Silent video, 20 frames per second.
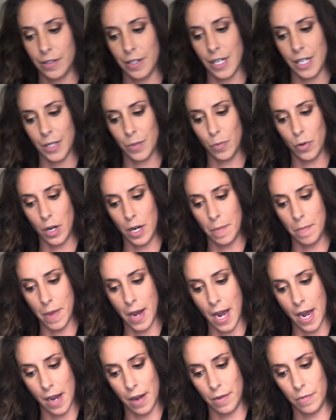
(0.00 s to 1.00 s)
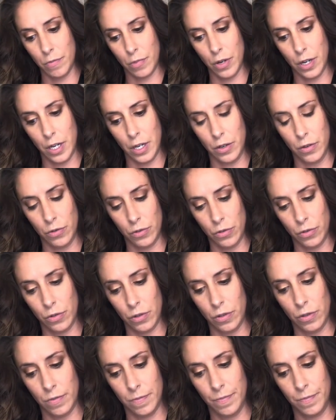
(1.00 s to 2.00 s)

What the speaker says: It's pretty matte, pretty neutral.